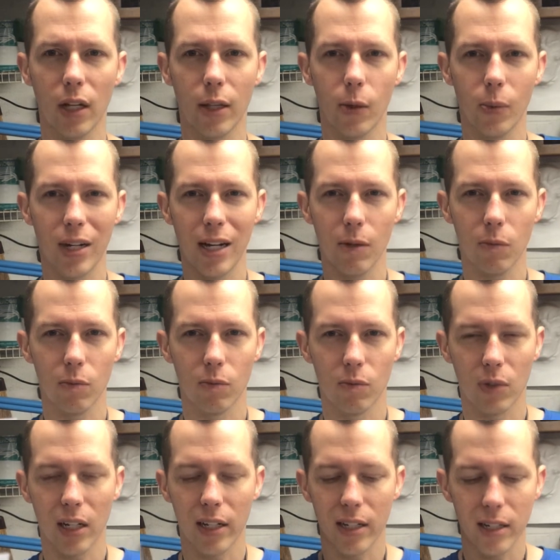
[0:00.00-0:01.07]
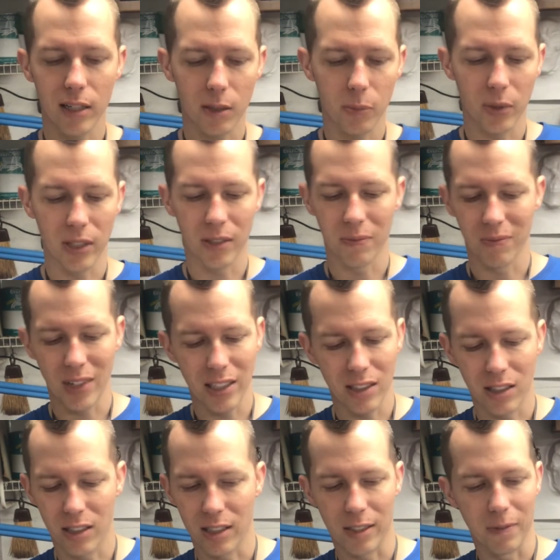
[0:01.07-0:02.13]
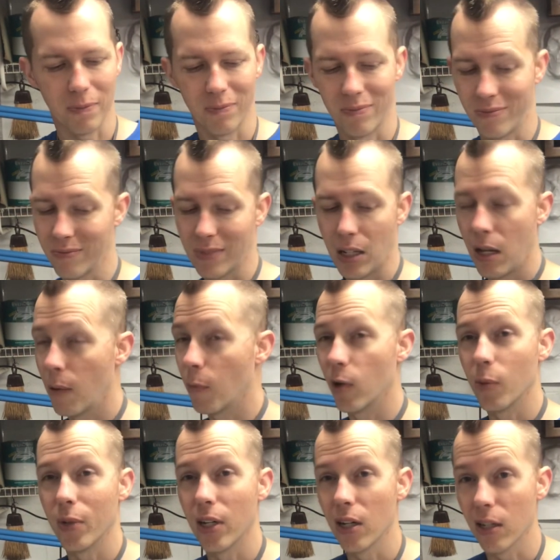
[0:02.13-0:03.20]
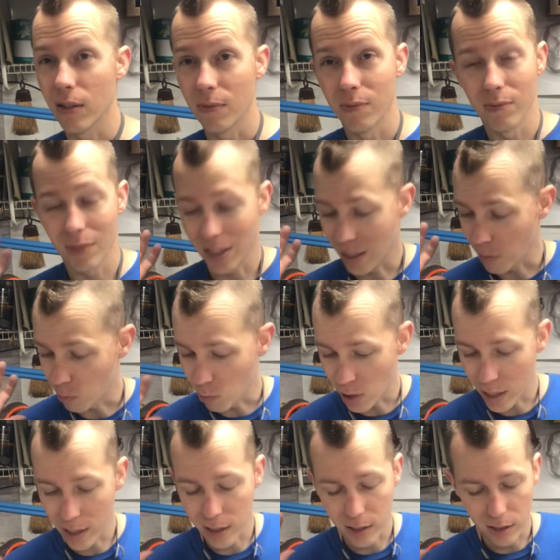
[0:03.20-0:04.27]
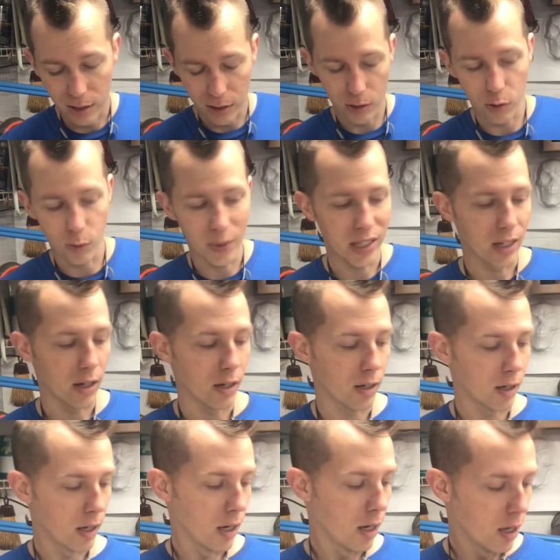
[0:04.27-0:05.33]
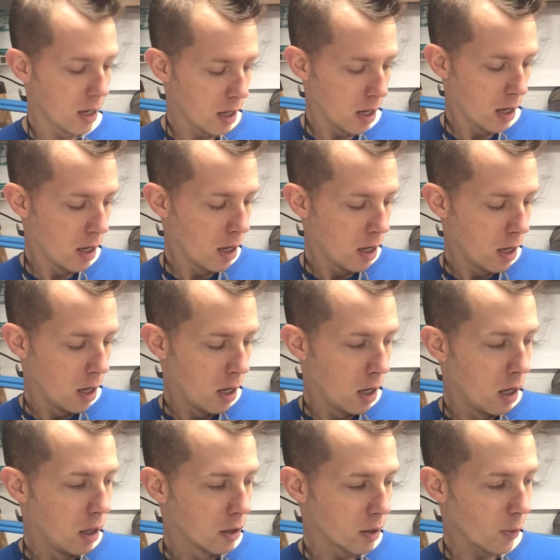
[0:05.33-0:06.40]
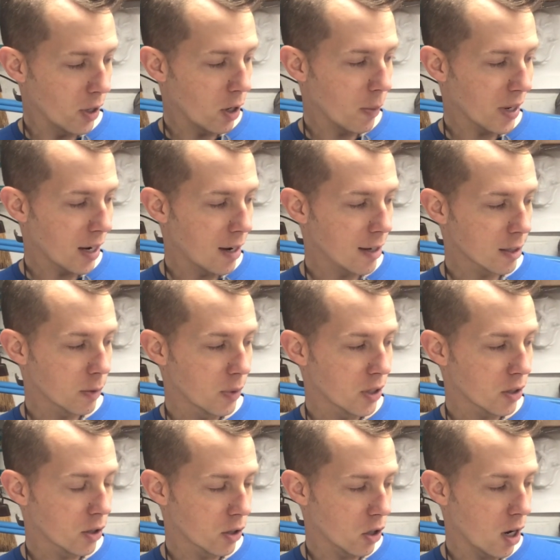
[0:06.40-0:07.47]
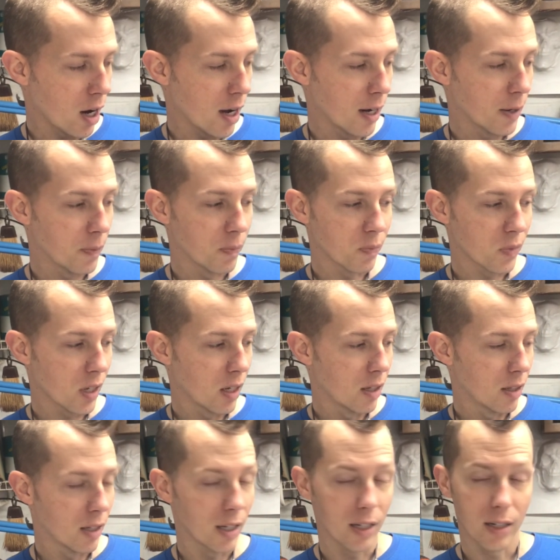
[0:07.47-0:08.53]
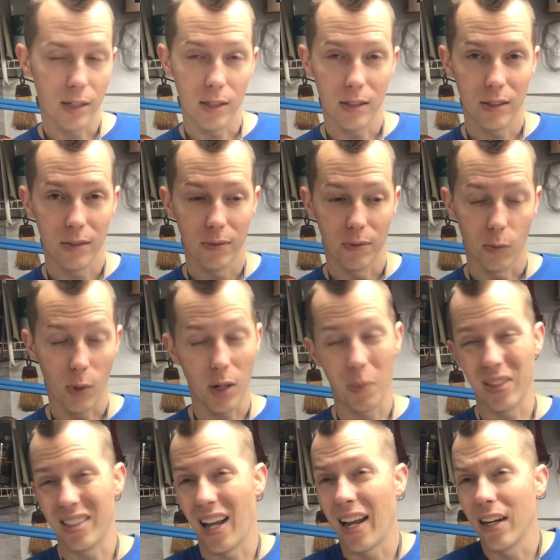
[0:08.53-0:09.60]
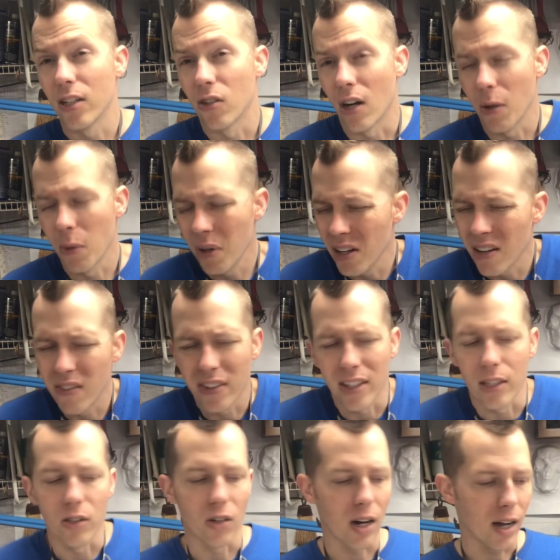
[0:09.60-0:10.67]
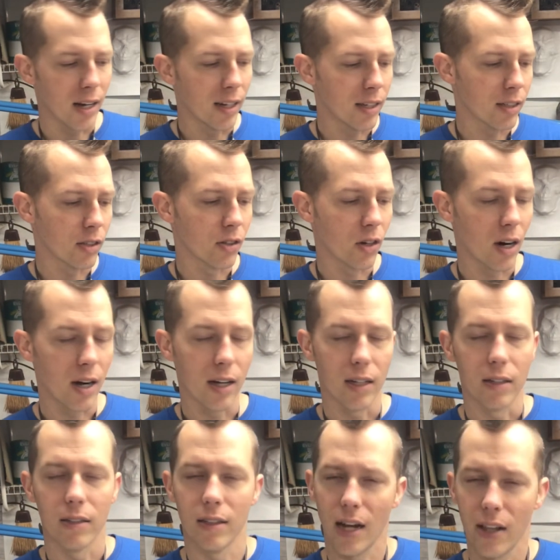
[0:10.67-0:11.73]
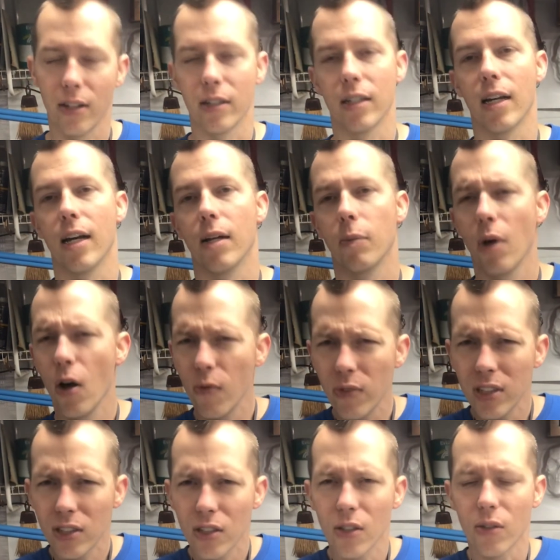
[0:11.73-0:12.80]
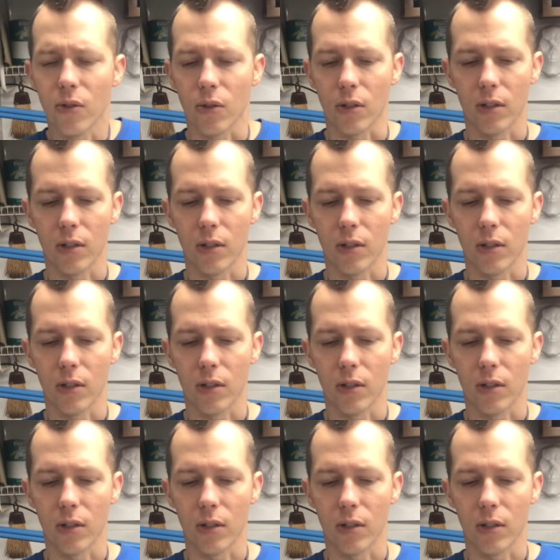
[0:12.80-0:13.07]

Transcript: it would have been out kind of here, but I'm ready to be done. Like, I'm ready to be done. So I'm waiting on my connect cement to dry. Then I'm waiting on my sand to dry. I'm waiting on everything to dry. I need it to dry. Not there yet, but hopefully soon.